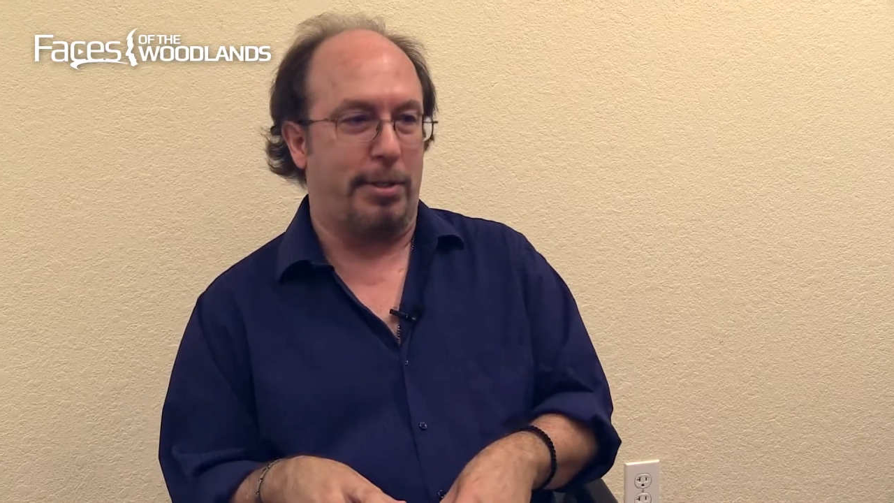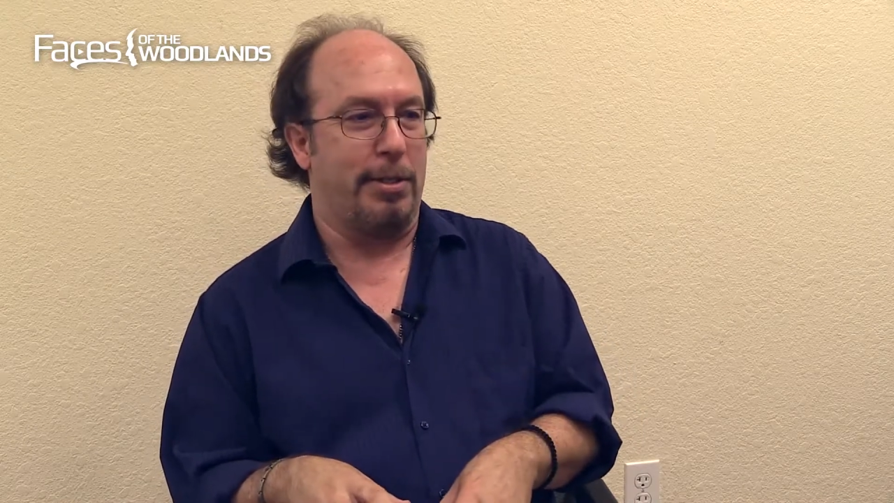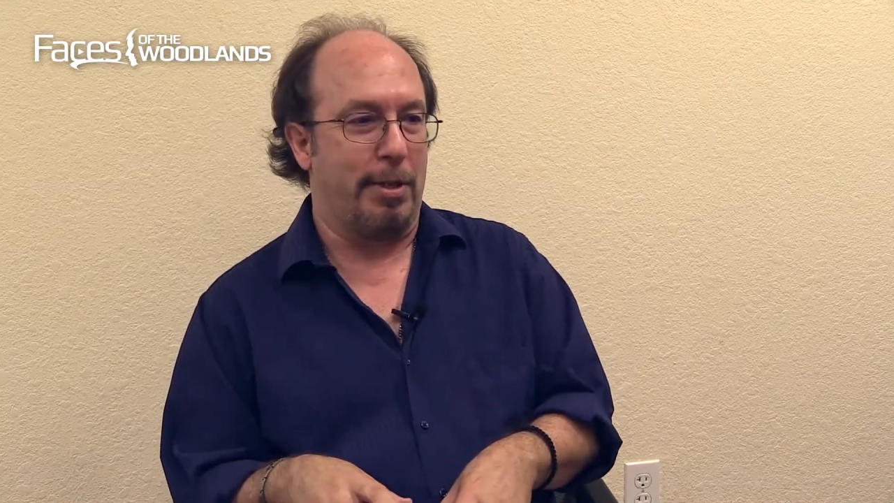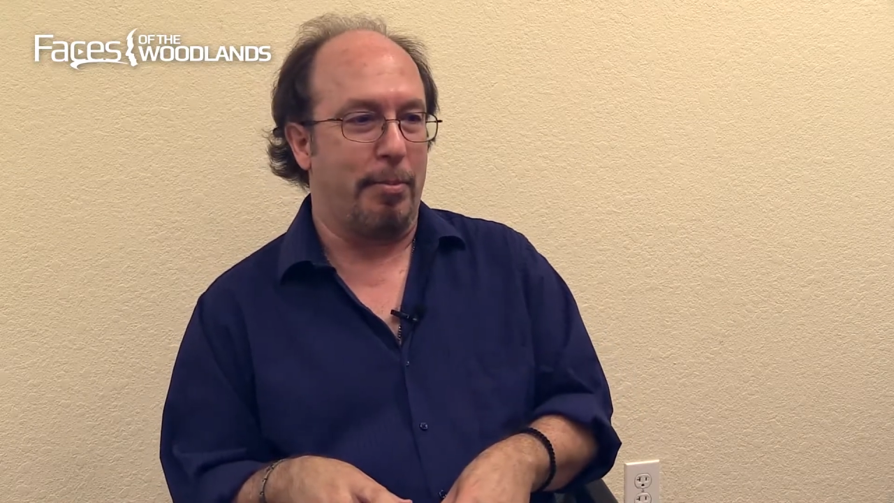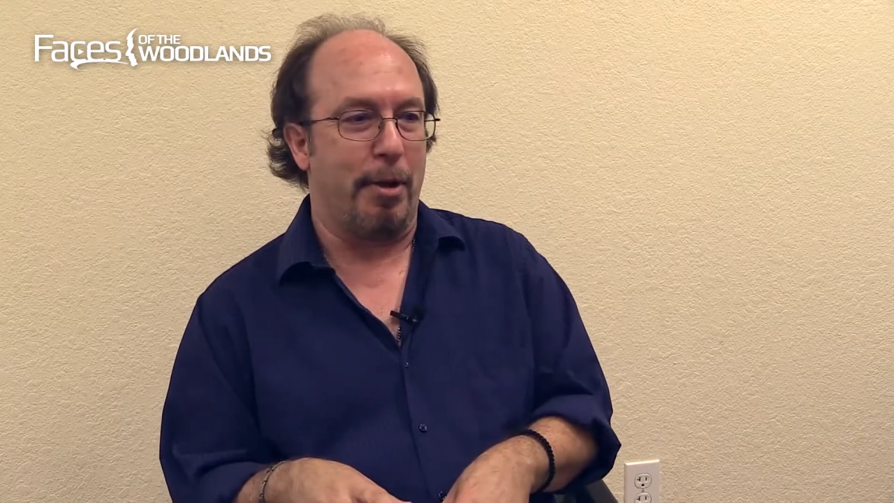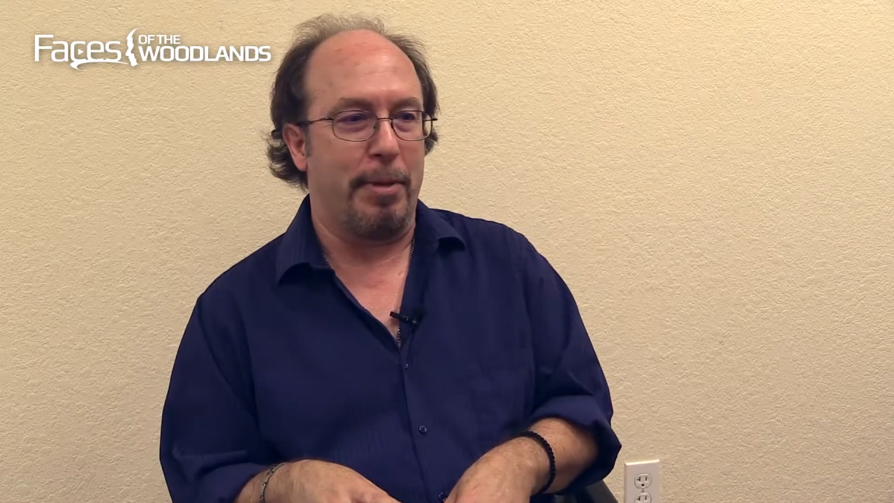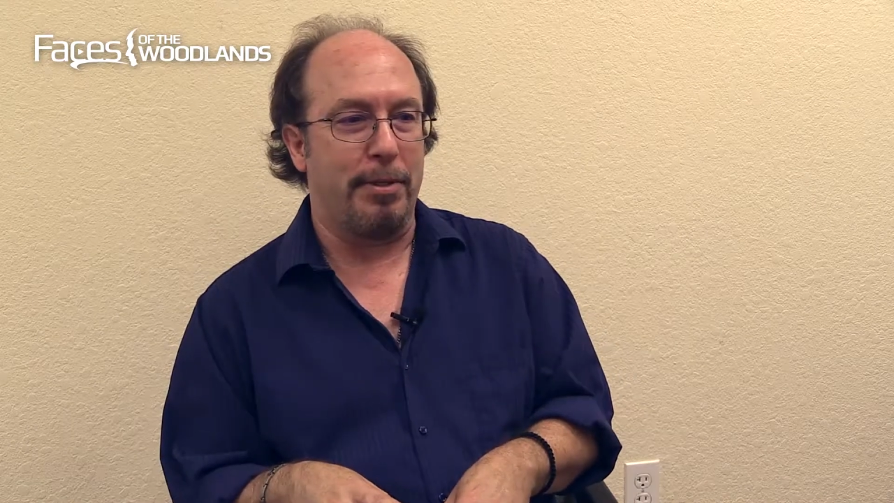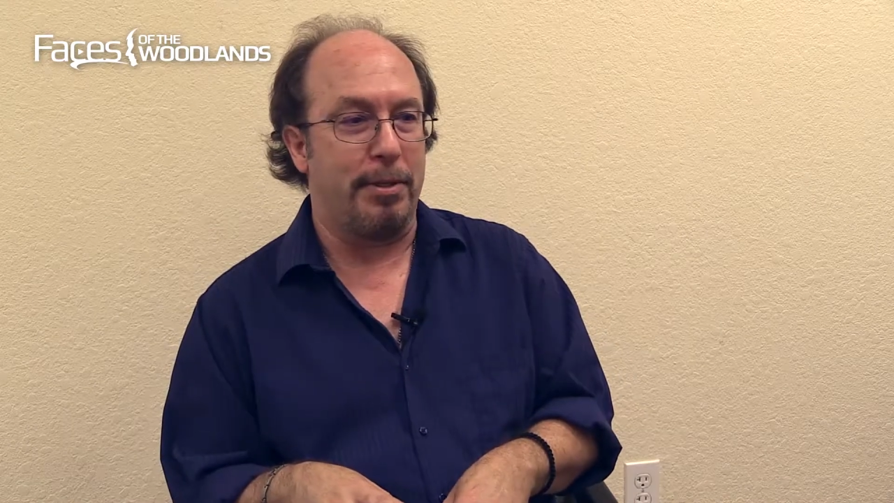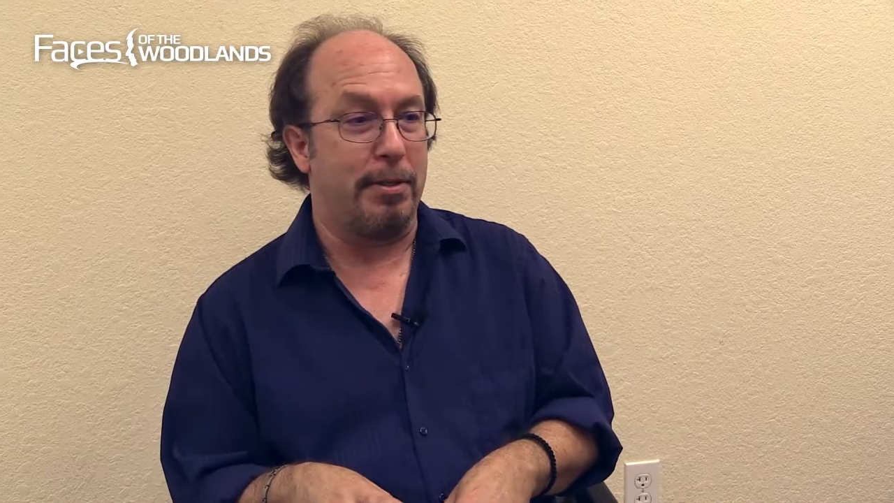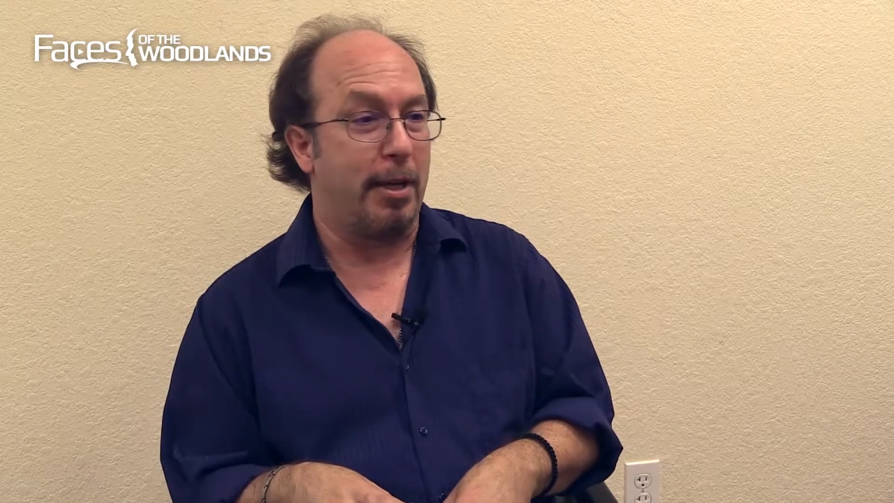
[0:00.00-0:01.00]
this upcoming
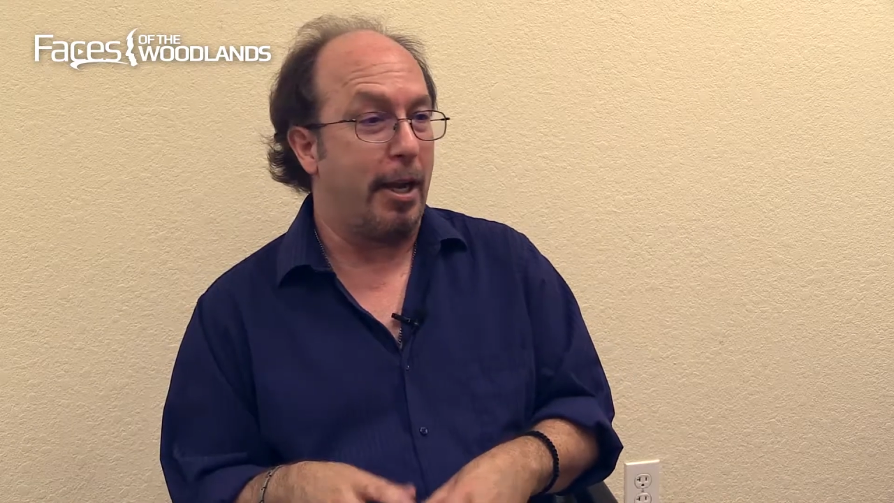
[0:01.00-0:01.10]
season.